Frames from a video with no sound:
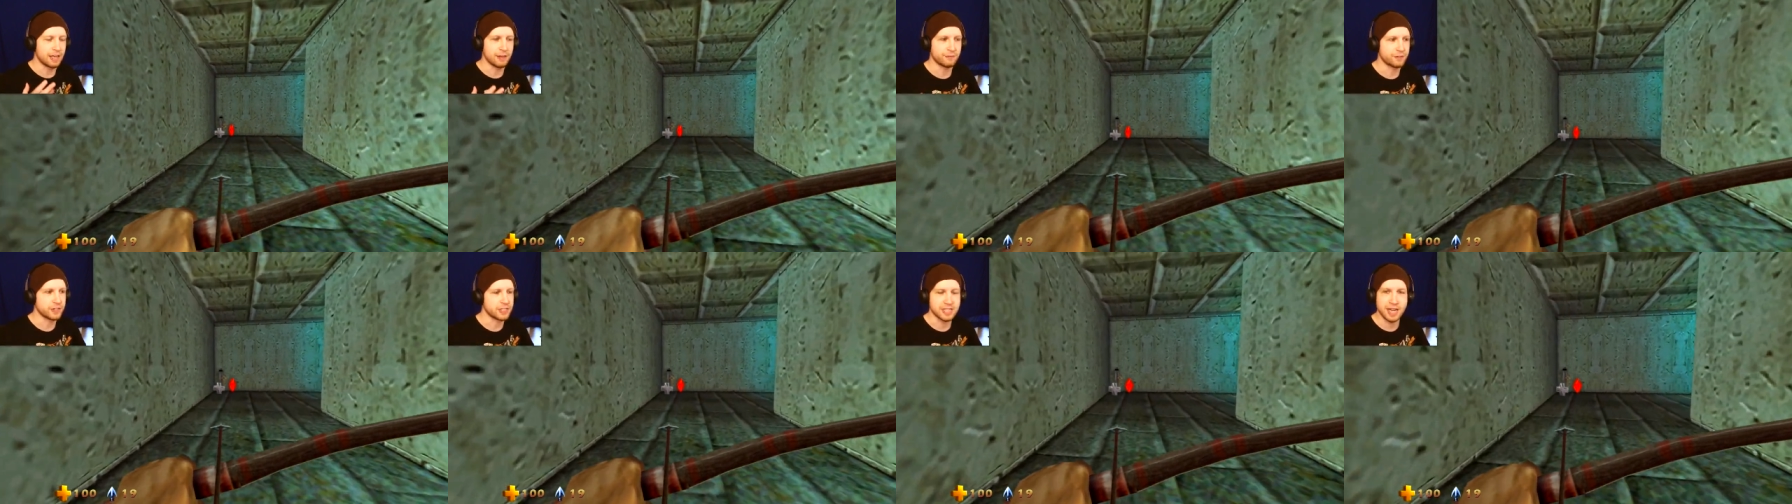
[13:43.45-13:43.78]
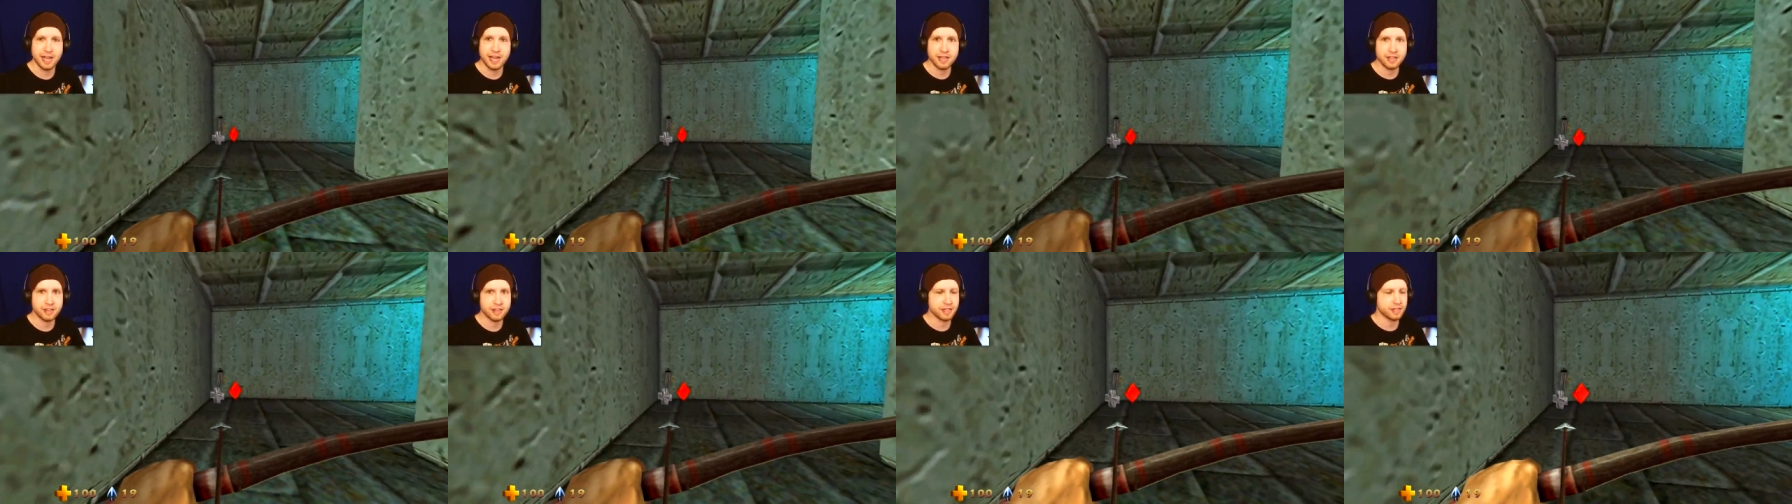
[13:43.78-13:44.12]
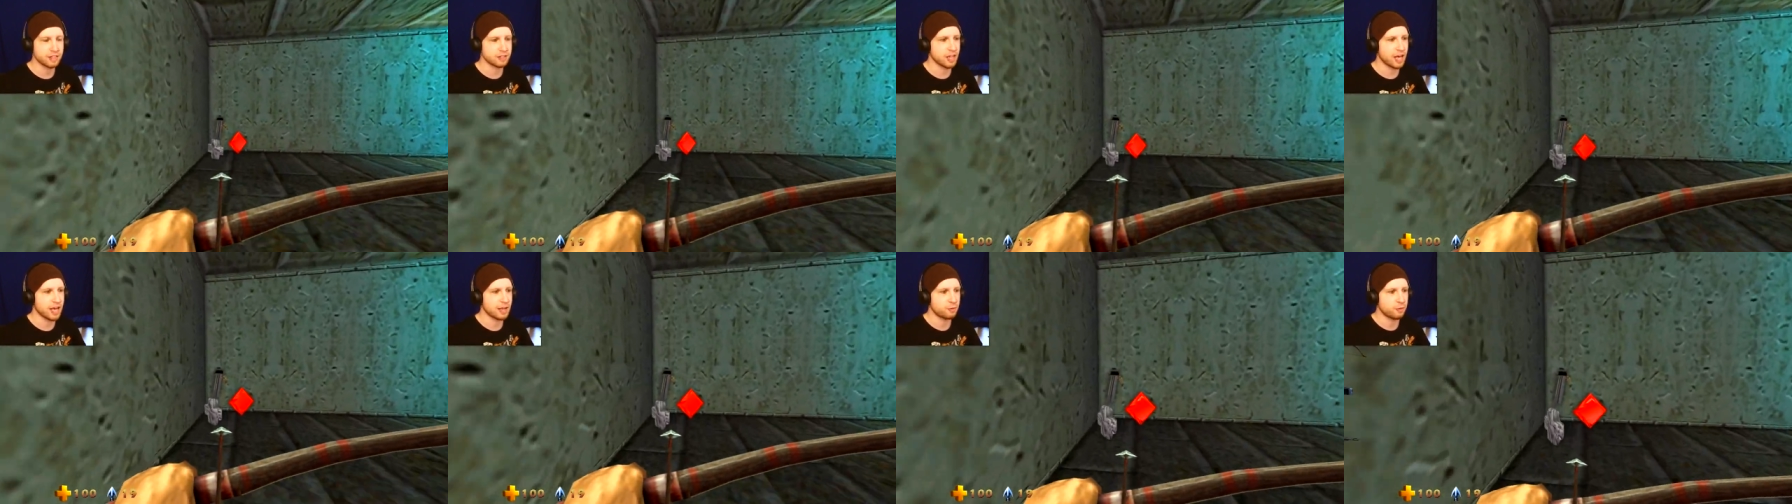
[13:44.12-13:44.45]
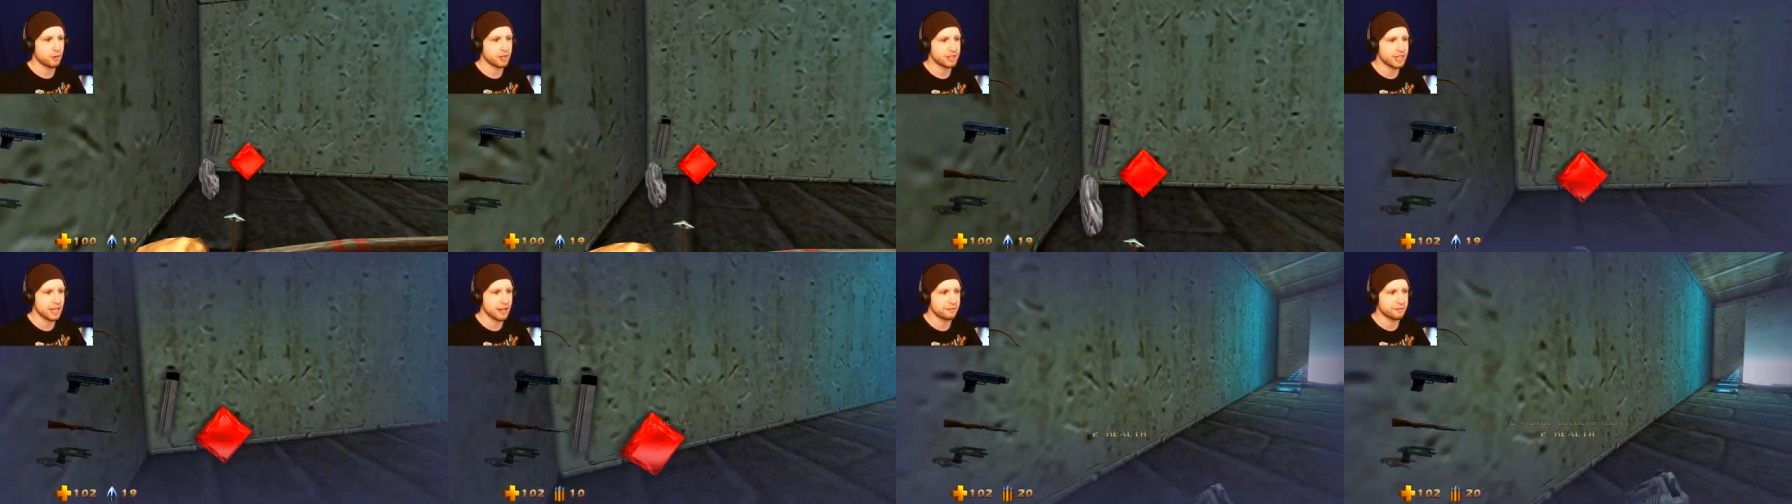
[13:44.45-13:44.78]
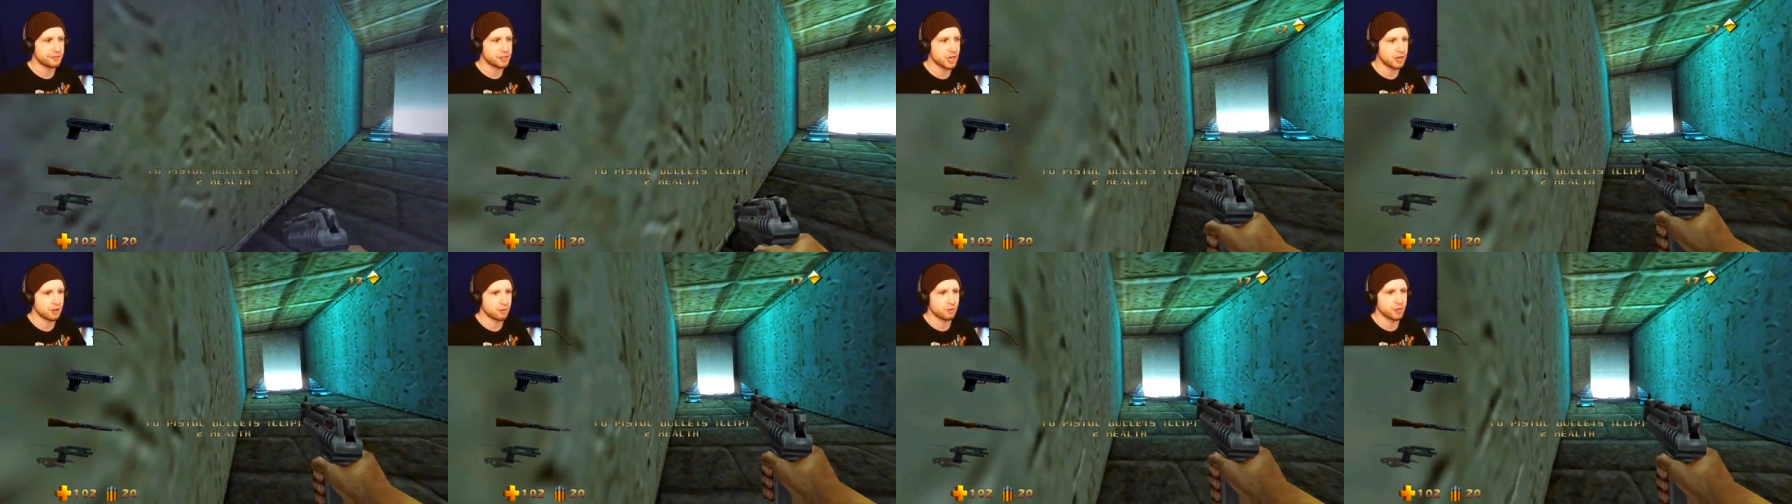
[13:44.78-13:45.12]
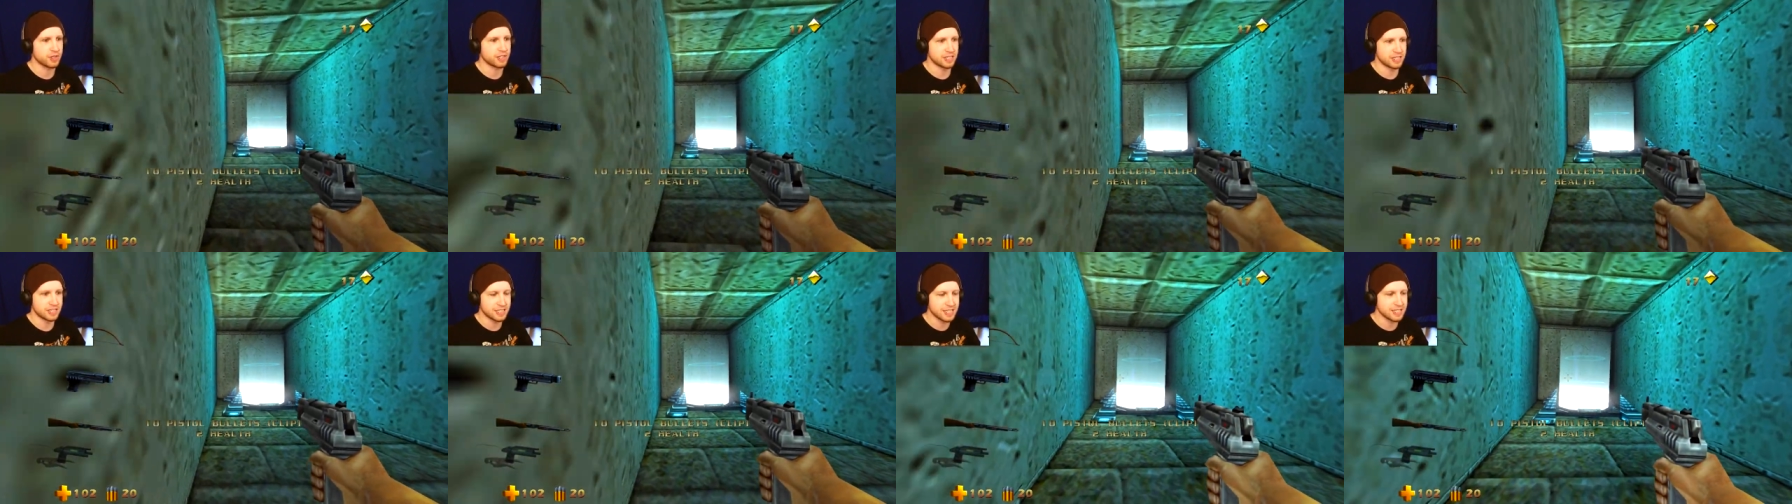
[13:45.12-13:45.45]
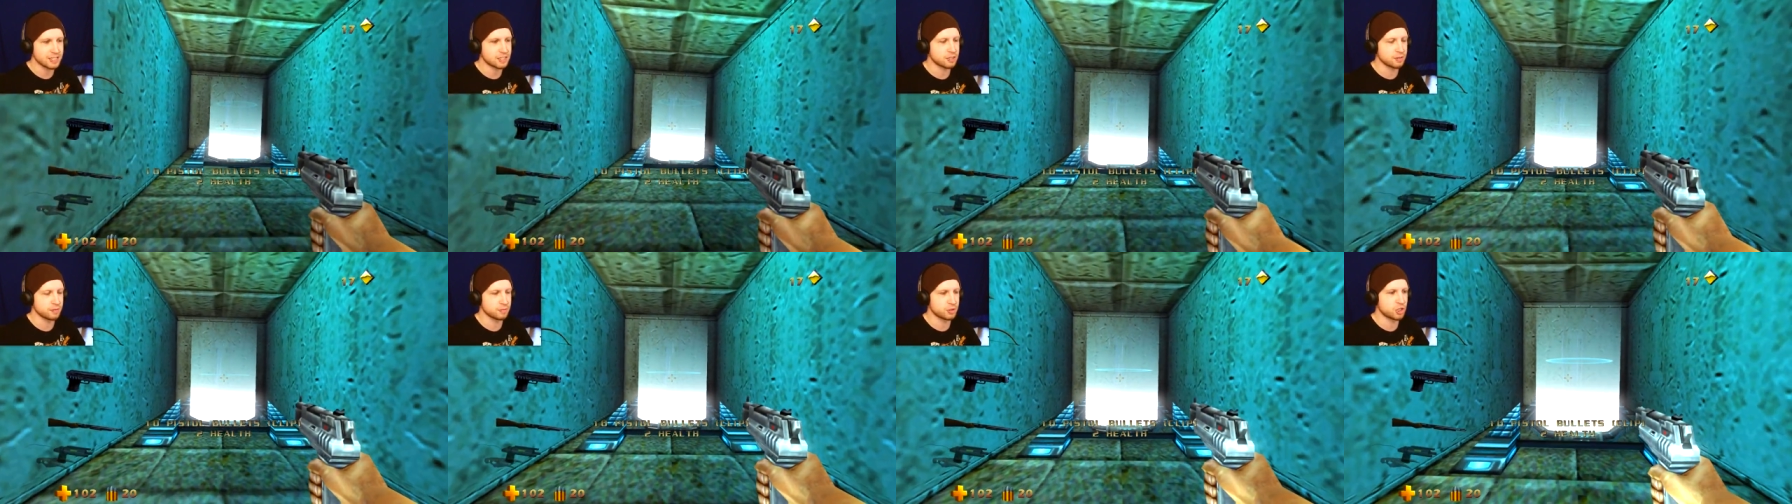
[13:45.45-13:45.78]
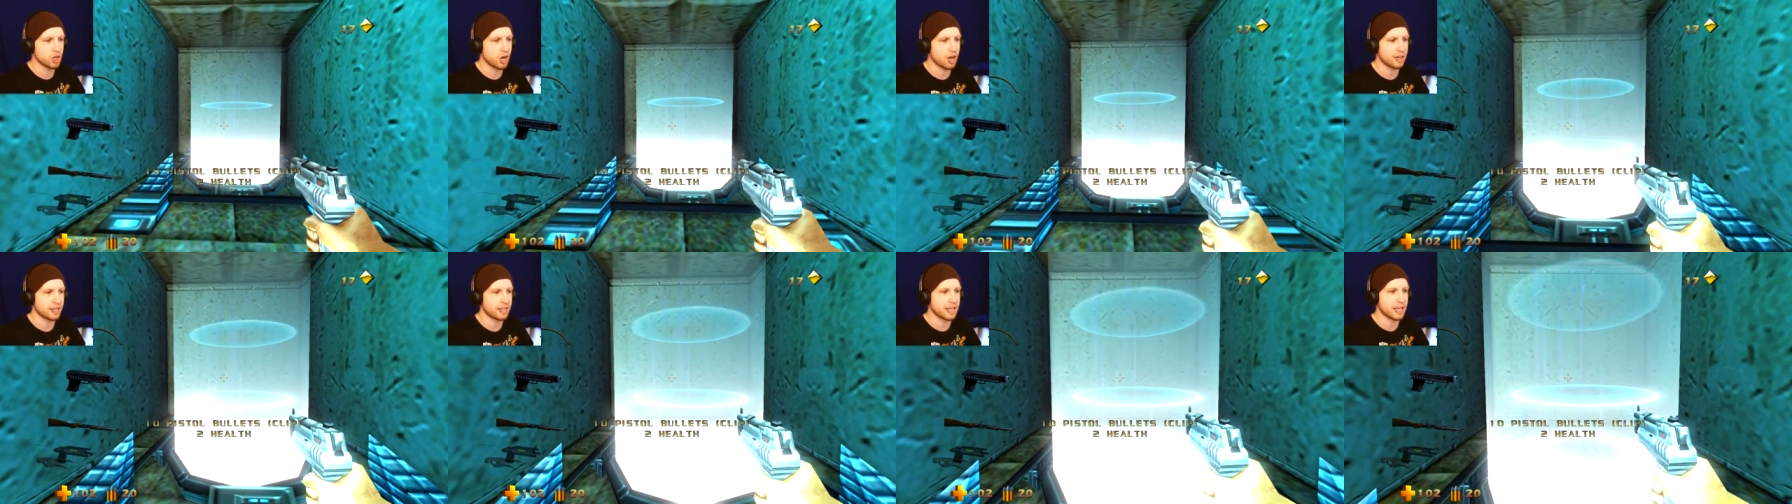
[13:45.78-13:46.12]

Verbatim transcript: if it's anything like what they've done with the System Shock